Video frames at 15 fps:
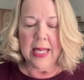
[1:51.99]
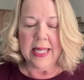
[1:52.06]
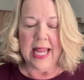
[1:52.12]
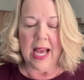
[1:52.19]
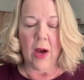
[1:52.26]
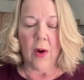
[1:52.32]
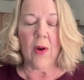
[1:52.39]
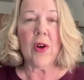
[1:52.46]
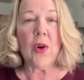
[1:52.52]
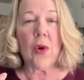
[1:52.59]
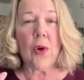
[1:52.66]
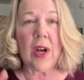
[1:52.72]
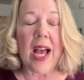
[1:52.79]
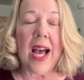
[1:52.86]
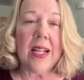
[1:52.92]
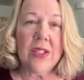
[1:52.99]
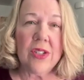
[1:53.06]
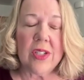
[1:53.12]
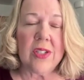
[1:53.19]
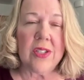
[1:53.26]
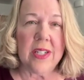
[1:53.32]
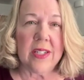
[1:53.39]
Now,
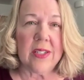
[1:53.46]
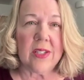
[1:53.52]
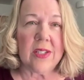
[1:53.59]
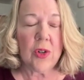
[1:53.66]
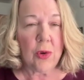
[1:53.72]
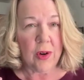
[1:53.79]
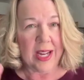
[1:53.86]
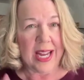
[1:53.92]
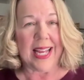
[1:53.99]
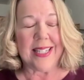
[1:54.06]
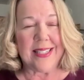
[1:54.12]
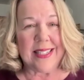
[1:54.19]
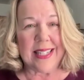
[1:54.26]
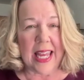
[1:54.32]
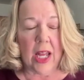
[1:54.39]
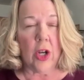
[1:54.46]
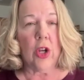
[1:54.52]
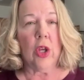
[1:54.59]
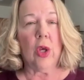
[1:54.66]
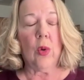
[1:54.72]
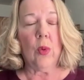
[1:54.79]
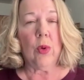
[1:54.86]
consciousness creates in
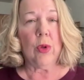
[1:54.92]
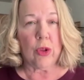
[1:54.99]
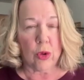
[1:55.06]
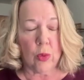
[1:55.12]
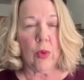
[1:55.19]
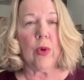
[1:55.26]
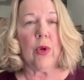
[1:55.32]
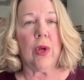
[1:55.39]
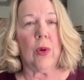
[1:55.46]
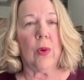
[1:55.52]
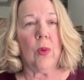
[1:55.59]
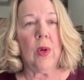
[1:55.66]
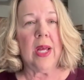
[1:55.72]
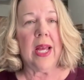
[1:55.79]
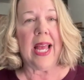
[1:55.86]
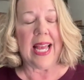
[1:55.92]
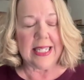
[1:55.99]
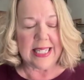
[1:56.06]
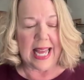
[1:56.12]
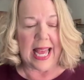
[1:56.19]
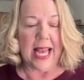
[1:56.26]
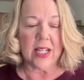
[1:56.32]
you, through you,
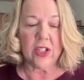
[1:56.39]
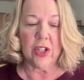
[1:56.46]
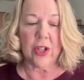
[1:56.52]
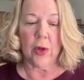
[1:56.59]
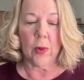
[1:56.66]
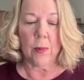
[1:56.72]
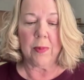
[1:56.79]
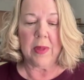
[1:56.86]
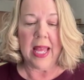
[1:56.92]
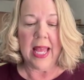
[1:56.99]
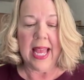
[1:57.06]
and as you.